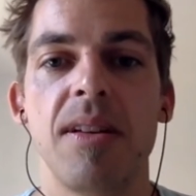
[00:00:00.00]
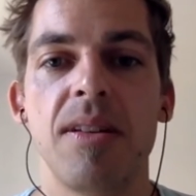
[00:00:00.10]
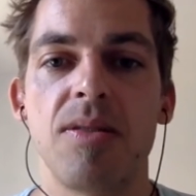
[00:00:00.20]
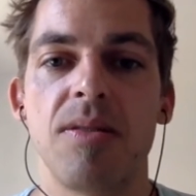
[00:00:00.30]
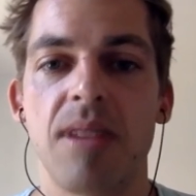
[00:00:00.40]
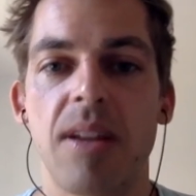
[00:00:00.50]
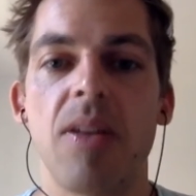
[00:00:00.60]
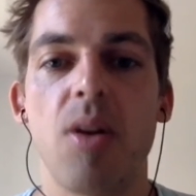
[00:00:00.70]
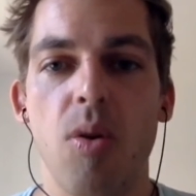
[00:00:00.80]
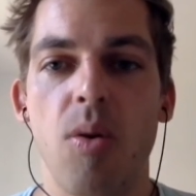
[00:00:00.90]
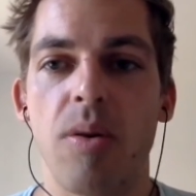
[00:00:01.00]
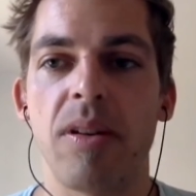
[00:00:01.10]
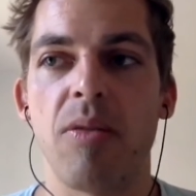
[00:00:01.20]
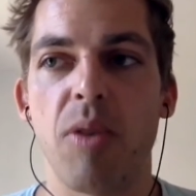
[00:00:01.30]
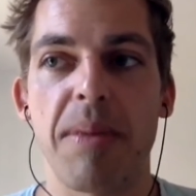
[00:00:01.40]
so that they know,
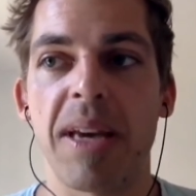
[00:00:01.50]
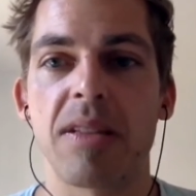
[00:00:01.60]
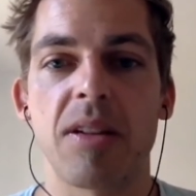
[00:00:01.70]
what makes a